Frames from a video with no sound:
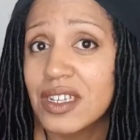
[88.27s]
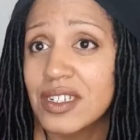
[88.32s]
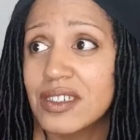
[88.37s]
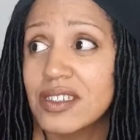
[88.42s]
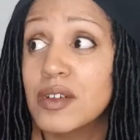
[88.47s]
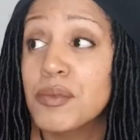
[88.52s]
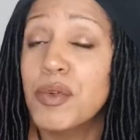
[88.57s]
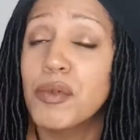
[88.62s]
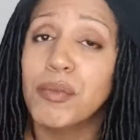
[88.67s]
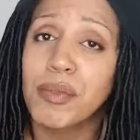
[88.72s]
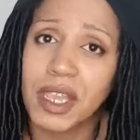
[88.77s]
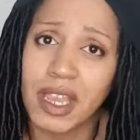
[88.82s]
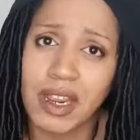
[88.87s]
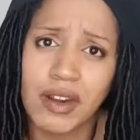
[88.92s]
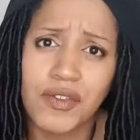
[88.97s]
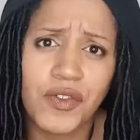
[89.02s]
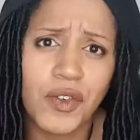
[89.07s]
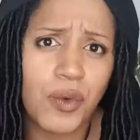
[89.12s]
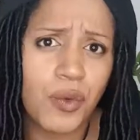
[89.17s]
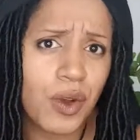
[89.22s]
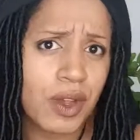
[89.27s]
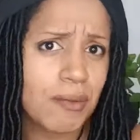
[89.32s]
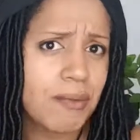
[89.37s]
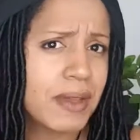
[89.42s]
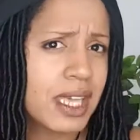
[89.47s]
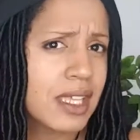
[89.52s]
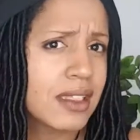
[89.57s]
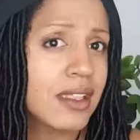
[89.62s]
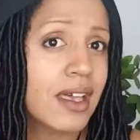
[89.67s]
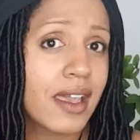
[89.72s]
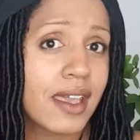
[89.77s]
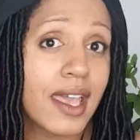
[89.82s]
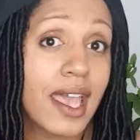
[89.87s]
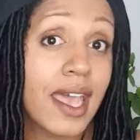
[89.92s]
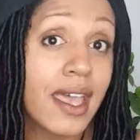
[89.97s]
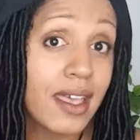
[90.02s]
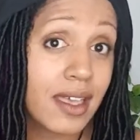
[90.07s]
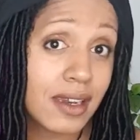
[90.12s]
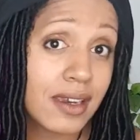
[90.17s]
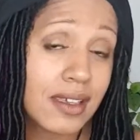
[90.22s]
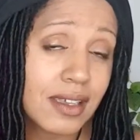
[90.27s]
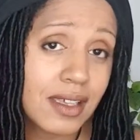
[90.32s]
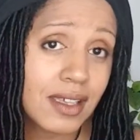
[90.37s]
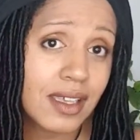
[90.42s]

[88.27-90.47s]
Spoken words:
to prepare for what may lie ahead.